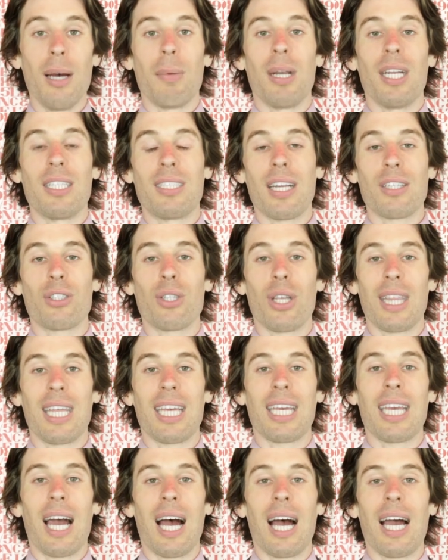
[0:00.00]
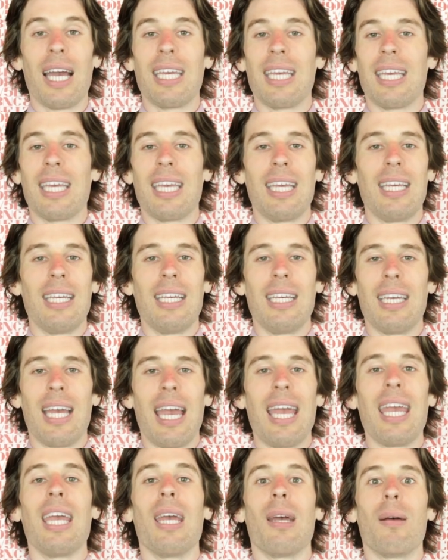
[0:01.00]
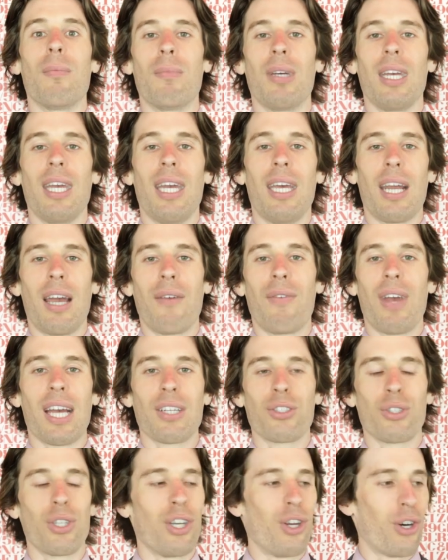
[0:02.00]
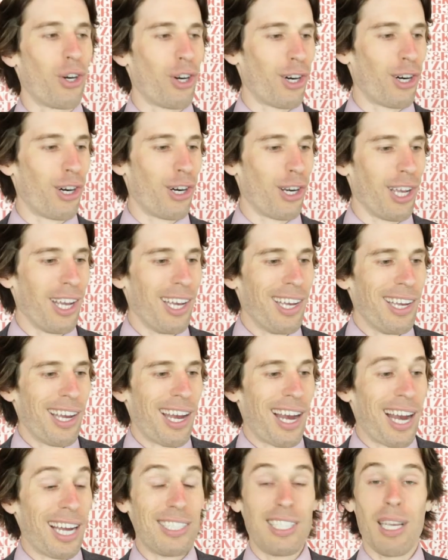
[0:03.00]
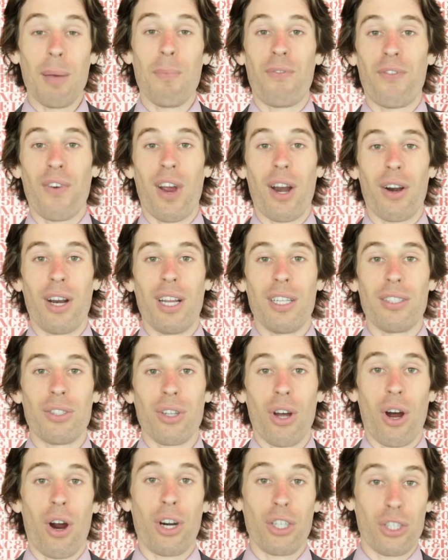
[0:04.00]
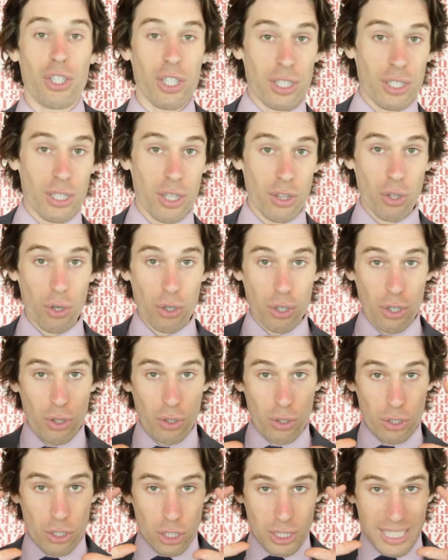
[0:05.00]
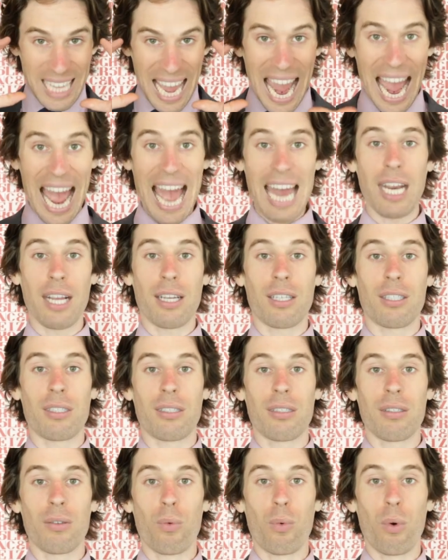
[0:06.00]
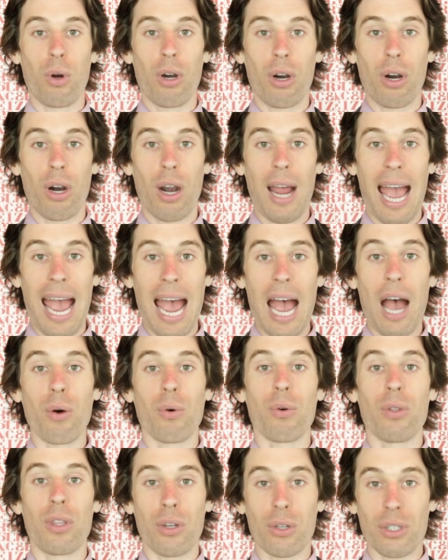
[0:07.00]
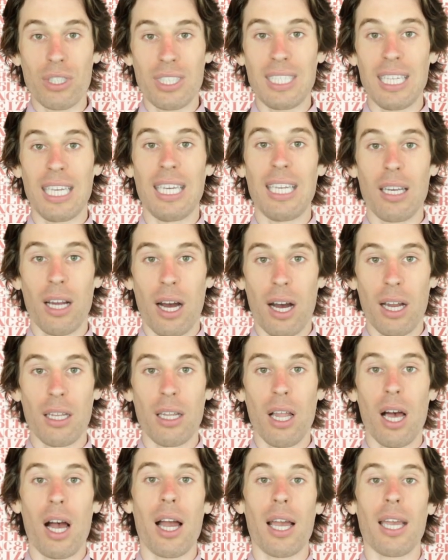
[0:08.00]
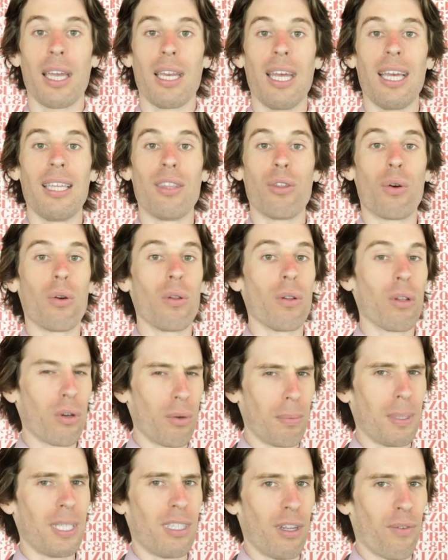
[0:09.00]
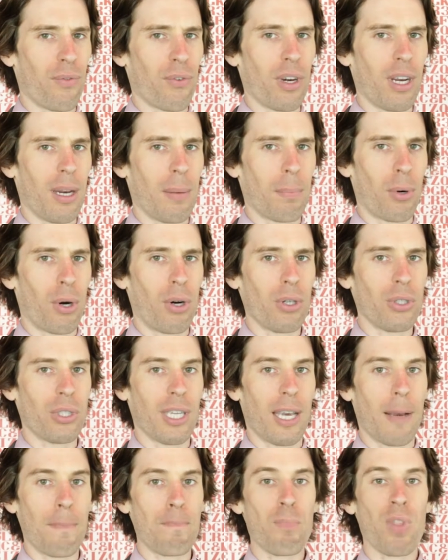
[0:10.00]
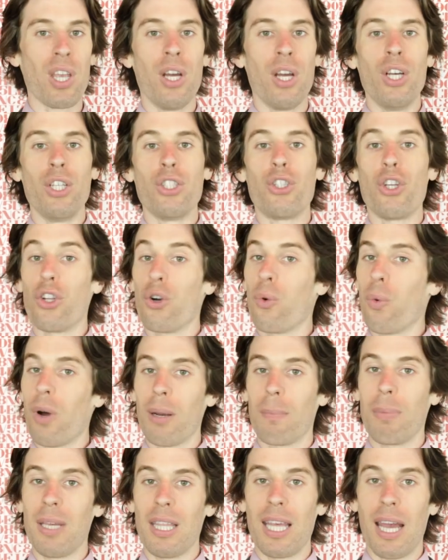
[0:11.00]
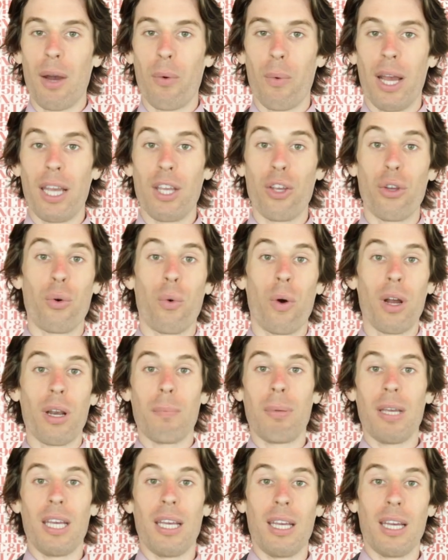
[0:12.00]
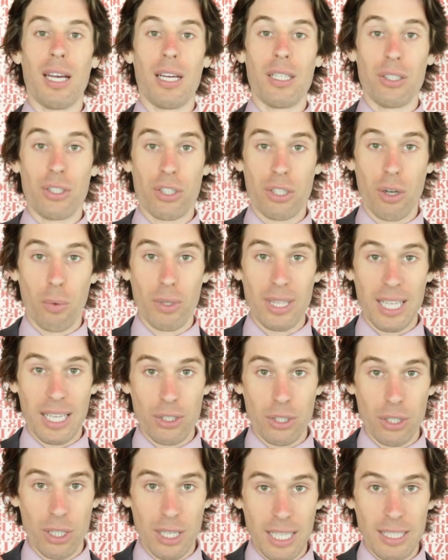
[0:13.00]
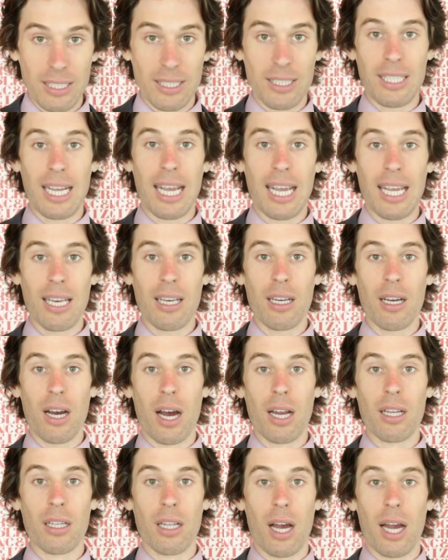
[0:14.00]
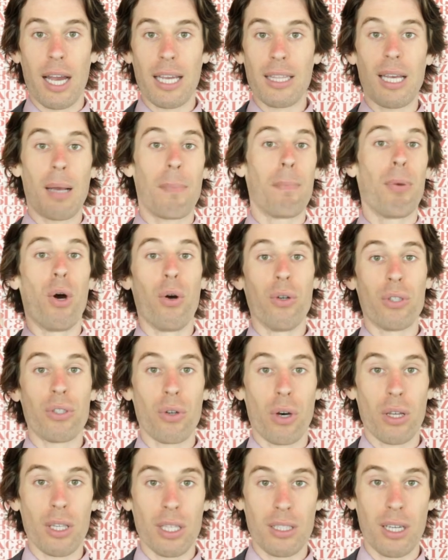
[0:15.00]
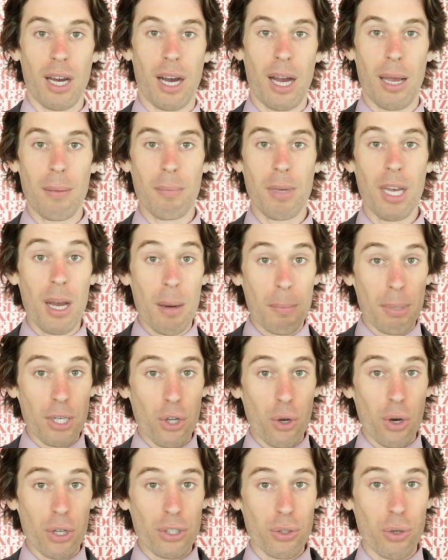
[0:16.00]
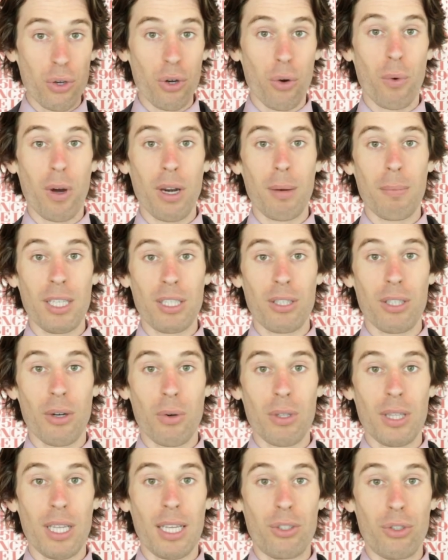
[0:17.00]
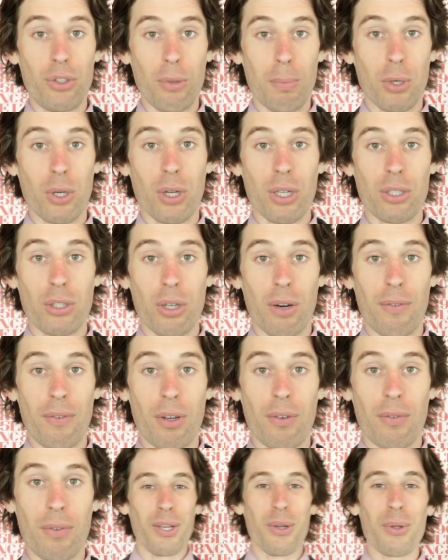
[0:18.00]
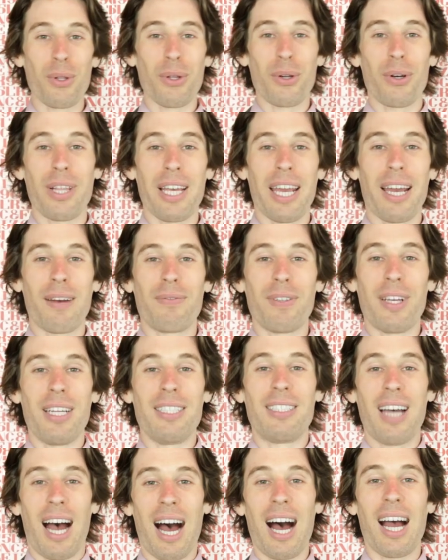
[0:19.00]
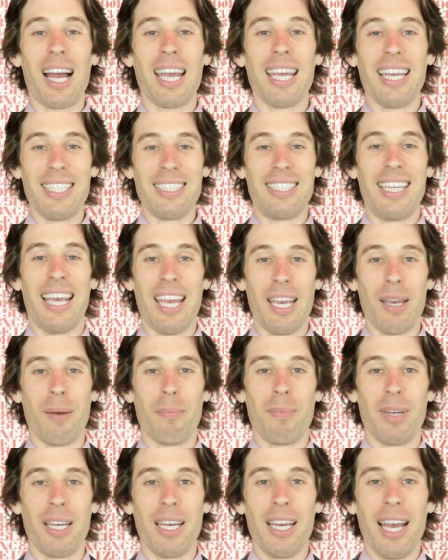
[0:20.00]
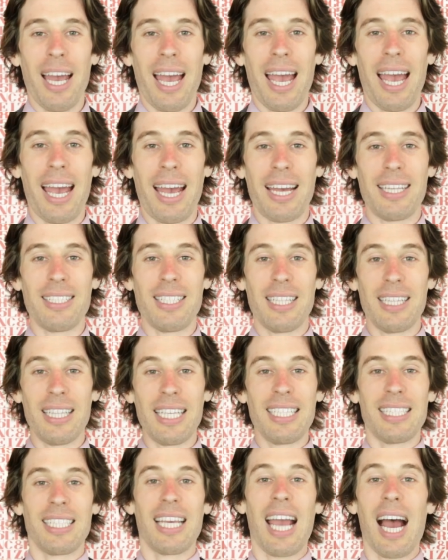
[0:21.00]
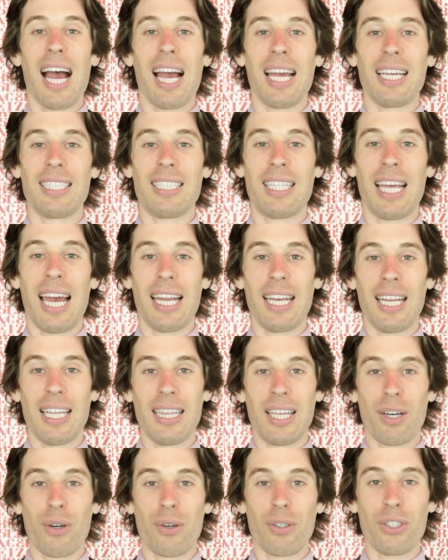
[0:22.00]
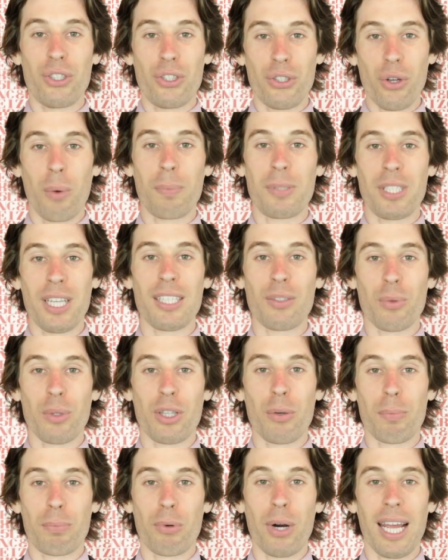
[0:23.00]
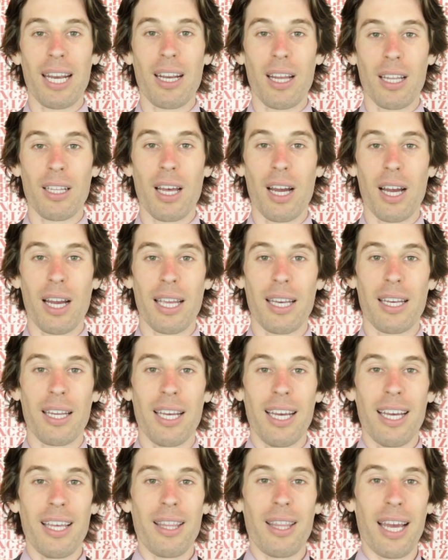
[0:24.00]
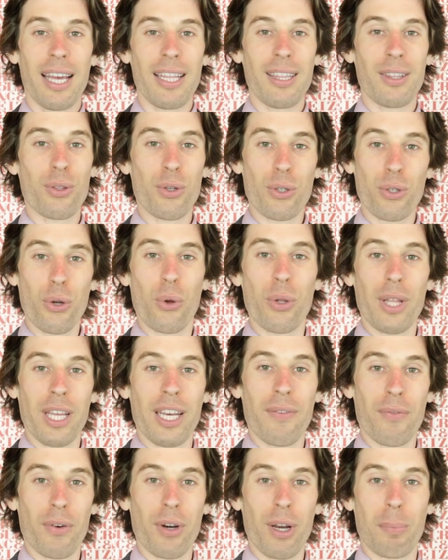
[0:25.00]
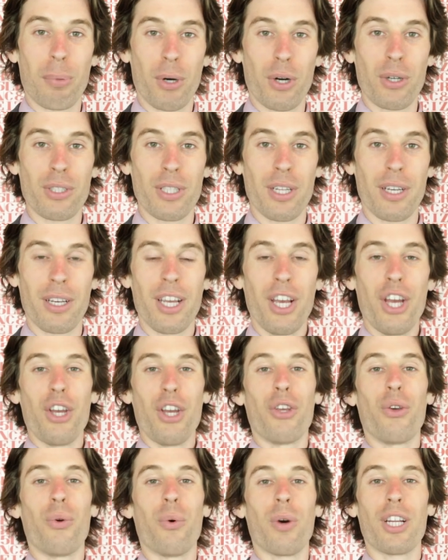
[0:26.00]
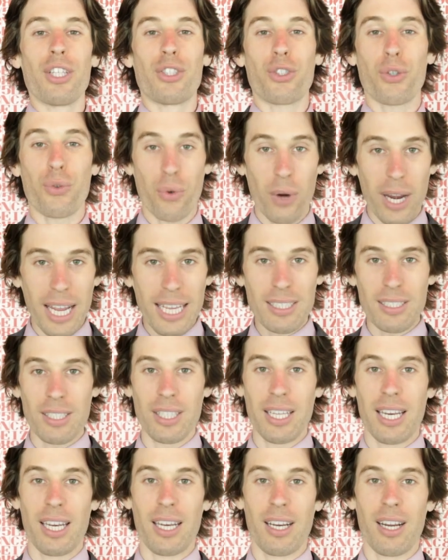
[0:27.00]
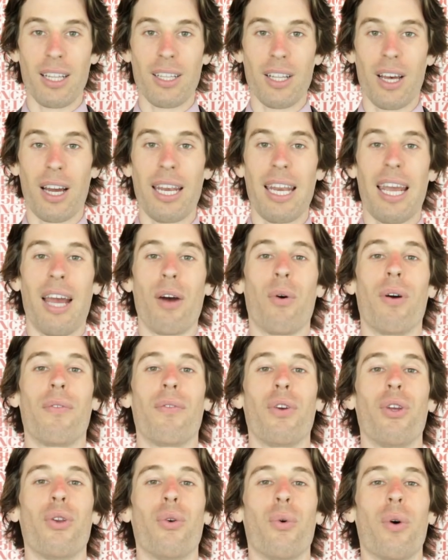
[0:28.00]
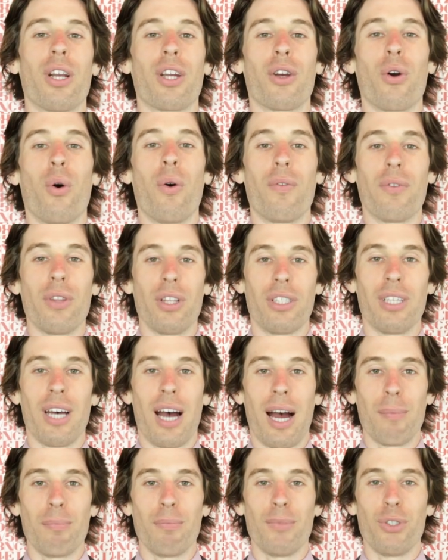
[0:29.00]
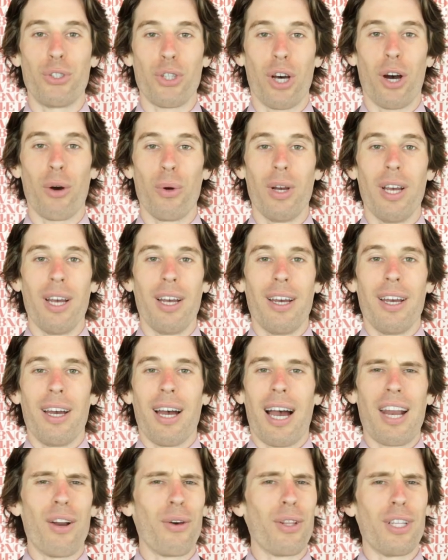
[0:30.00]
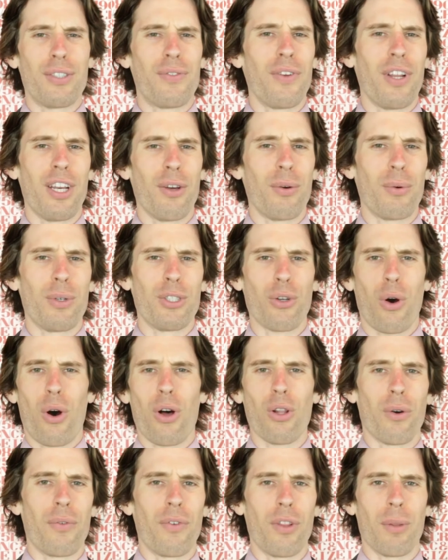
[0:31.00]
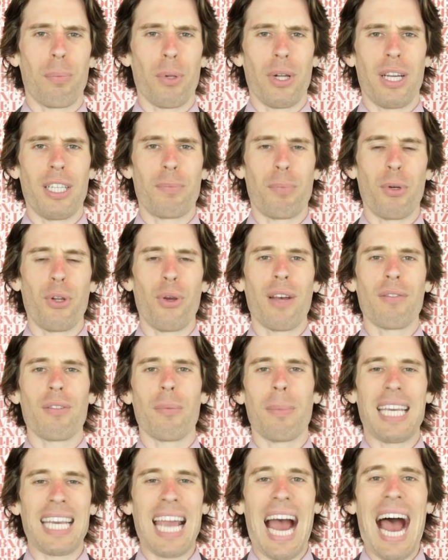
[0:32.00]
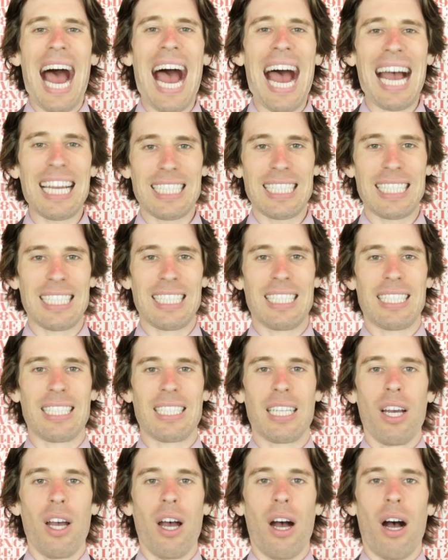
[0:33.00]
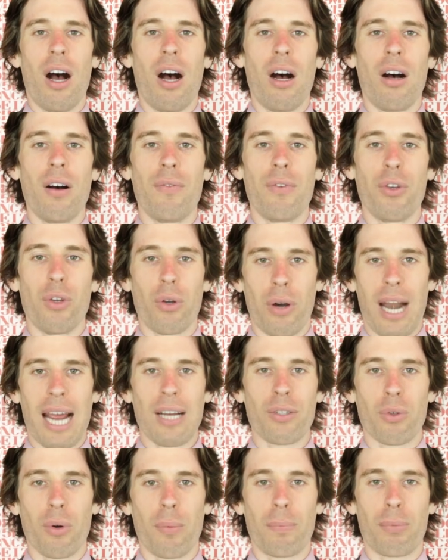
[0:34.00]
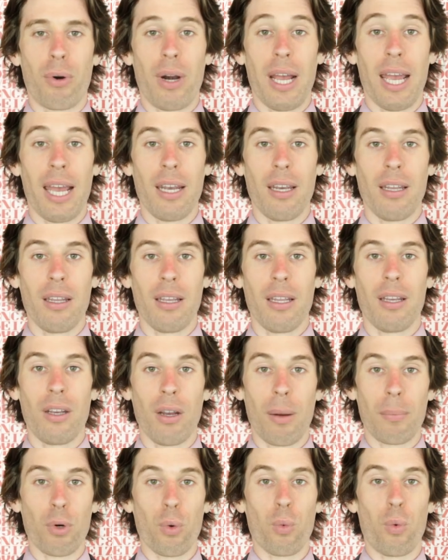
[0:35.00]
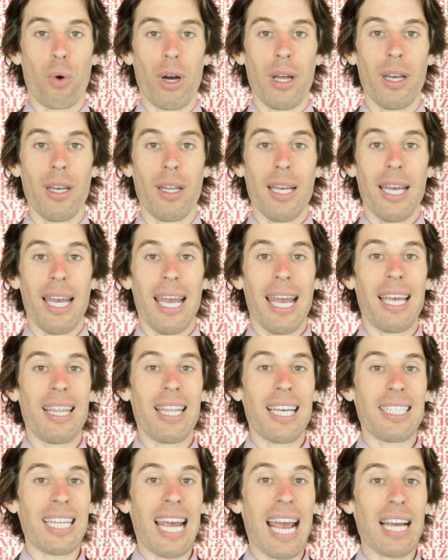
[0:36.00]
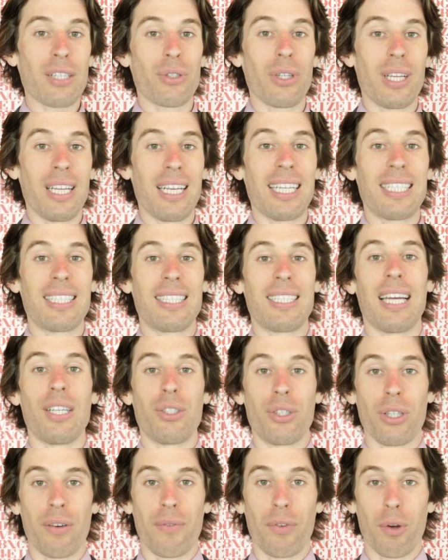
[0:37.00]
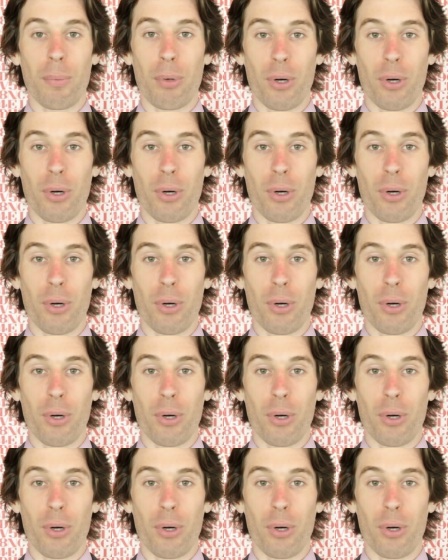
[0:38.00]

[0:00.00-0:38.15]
But essentially the guy, he, him, and I've actually heard uh, Tim Ferriss are just, they're, they're just addicts where how they're seen online and they're a little bit different in person. So you don't want to be that way. You don't want to be someone that's insane online that posts all the time, but you also don't want to be someone that's super conservative. You literally have Ty and Tim as these guys that they're so obsessed with their brand online that they're totally different in person. You wanna translate it online, however you don't wanna go over the top. So I know this video is all over the place, but you have to be conscious of your actual brand, number one, and that's actually an extension of your